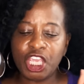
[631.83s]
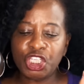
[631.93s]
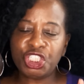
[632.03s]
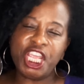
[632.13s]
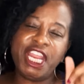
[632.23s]

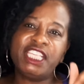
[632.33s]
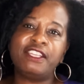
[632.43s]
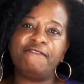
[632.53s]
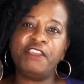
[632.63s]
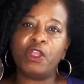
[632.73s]
she needs
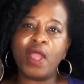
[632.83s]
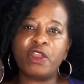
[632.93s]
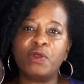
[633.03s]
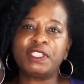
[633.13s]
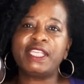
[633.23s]
to figure
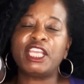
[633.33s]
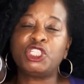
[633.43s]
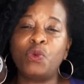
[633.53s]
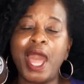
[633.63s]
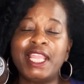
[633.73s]
out her
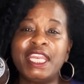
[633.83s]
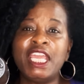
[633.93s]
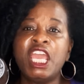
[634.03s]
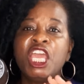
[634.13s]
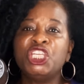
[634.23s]

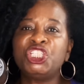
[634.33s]
sexuality.